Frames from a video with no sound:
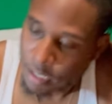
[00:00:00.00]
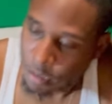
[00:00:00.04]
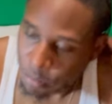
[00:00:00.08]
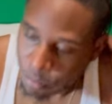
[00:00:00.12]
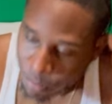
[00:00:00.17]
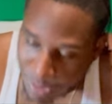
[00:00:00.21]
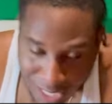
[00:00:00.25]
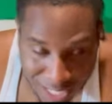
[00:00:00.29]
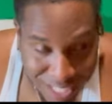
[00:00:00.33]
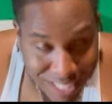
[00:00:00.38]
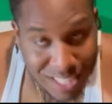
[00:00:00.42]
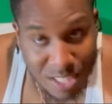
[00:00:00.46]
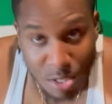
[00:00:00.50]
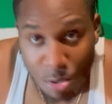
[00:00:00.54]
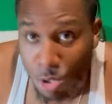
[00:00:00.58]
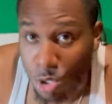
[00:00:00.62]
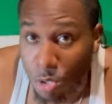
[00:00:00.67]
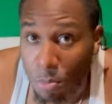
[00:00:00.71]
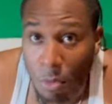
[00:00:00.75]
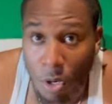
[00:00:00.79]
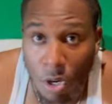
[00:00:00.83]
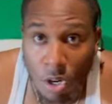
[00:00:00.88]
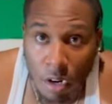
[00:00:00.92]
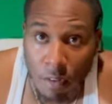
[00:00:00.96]
we got to show
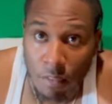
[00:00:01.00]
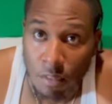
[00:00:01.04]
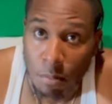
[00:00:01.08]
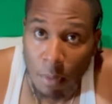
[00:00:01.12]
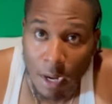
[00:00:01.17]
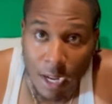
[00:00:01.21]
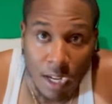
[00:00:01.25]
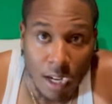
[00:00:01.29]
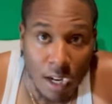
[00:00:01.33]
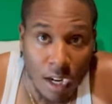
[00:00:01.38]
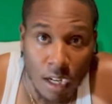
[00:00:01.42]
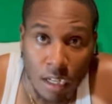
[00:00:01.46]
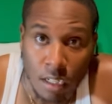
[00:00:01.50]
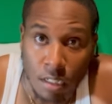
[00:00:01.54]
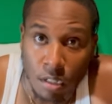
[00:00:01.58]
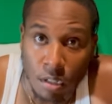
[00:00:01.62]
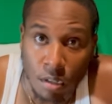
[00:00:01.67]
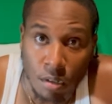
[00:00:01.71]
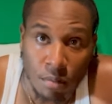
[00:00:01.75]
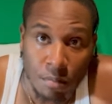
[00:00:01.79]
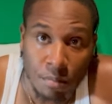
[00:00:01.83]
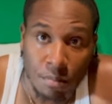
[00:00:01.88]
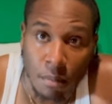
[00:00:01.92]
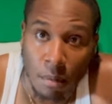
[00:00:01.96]
some more love to Mike Conley,
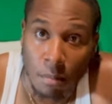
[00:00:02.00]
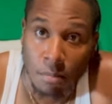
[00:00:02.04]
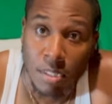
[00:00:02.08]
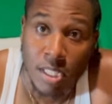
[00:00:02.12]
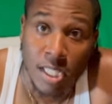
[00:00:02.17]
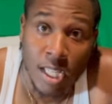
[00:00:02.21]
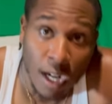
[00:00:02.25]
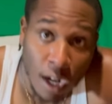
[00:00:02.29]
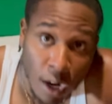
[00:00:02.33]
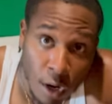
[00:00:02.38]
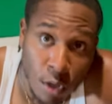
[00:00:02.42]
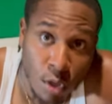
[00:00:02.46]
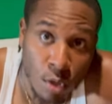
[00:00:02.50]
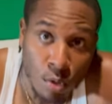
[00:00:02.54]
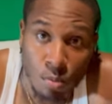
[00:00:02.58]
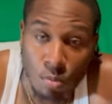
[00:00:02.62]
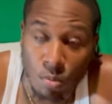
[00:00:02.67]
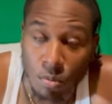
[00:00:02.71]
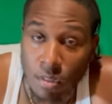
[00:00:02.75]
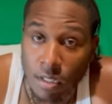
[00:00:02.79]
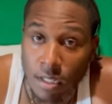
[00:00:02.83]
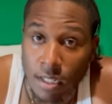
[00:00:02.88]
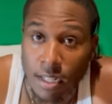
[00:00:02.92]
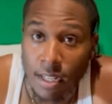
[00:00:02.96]
y'all. I'm
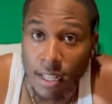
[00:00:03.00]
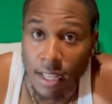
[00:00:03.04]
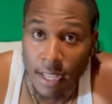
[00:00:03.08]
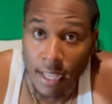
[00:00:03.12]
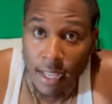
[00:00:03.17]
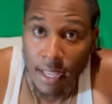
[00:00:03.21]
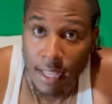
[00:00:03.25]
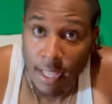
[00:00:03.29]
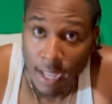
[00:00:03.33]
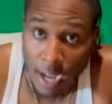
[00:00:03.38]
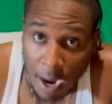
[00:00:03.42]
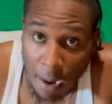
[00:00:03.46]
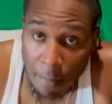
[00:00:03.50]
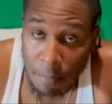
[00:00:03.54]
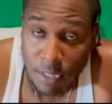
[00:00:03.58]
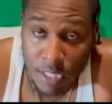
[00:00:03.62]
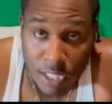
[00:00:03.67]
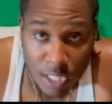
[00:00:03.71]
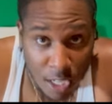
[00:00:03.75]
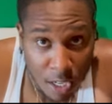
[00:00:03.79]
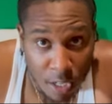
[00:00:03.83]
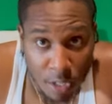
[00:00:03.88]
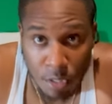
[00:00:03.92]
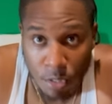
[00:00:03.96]

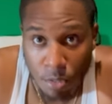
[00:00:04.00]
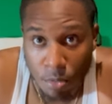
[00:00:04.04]
telling